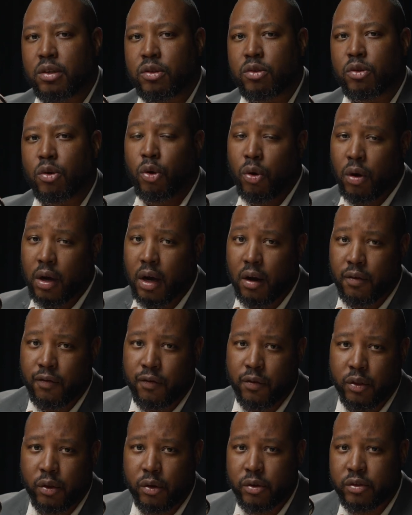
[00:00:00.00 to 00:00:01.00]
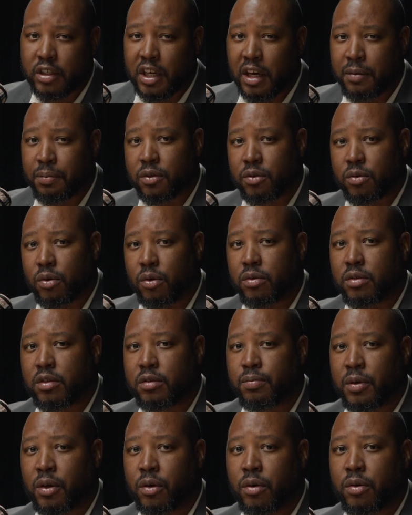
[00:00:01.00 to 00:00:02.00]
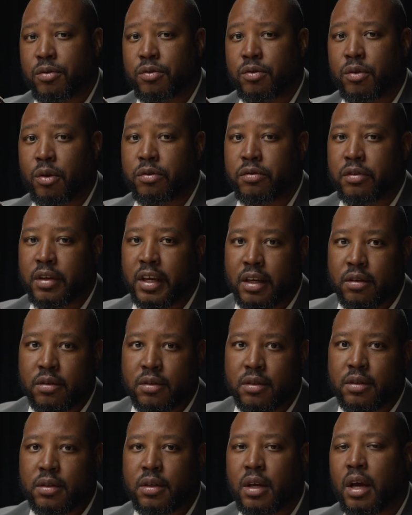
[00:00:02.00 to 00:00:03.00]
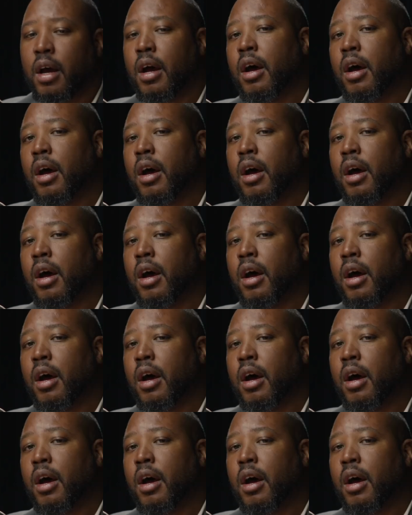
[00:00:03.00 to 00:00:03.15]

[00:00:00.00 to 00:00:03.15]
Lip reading: So look out for those episodes because those guests